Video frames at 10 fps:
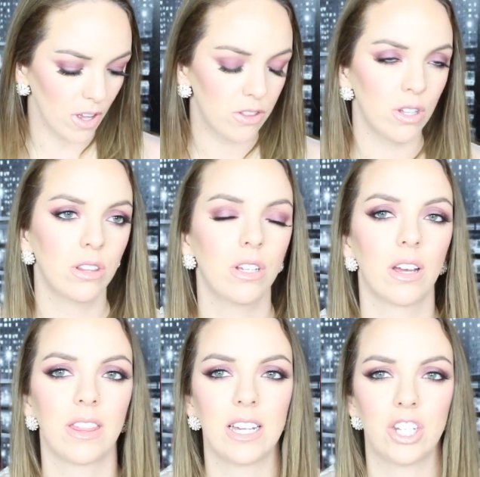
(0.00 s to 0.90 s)
the
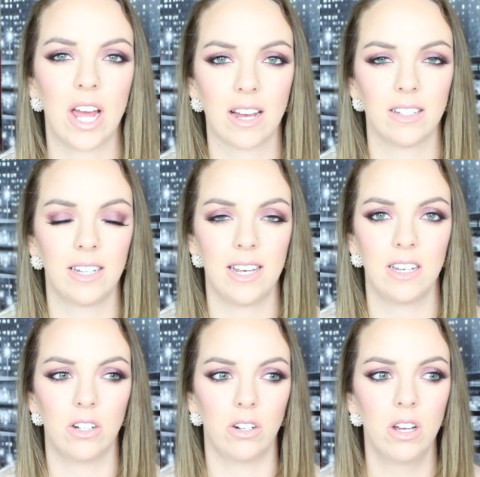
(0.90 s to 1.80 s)
look that Jaclyn
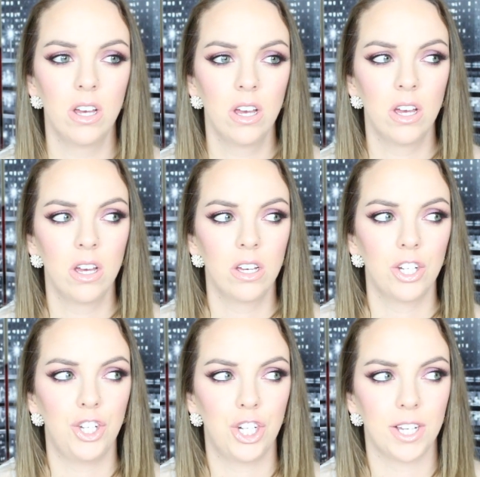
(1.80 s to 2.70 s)
Hill
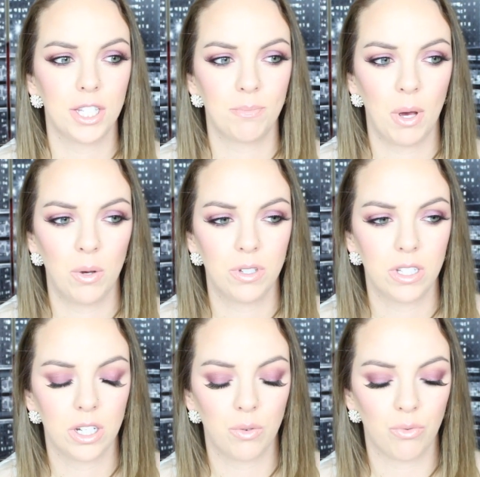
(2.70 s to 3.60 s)
just
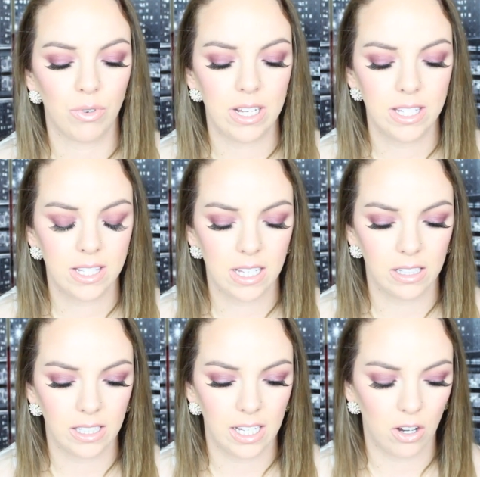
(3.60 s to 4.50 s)
posted
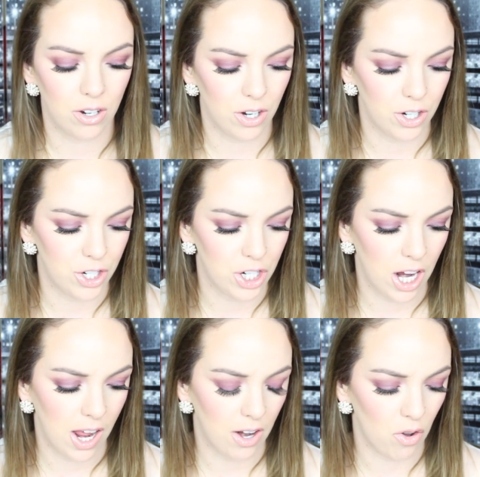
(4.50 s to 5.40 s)
recently on her
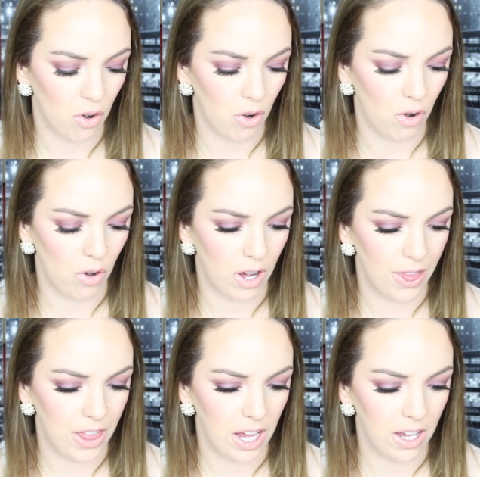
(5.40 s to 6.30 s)
channel. I
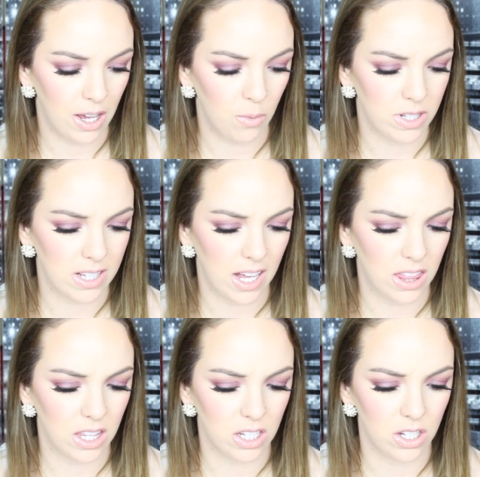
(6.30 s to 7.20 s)
think it was
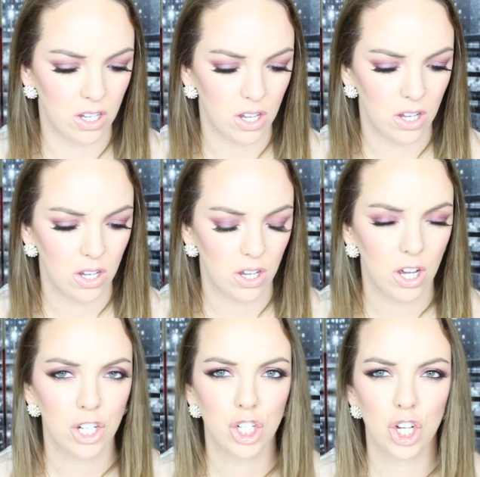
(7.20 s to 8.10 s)
like the
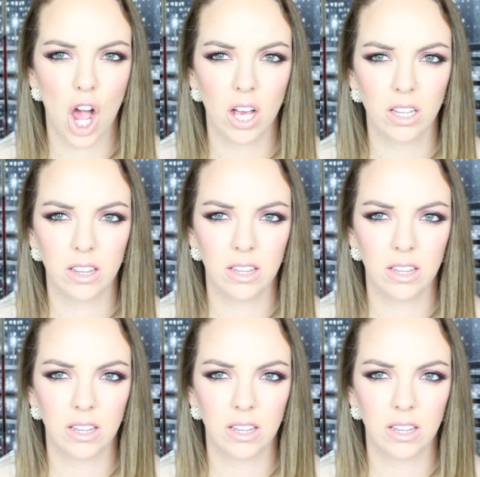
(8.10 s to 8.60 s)
chocolate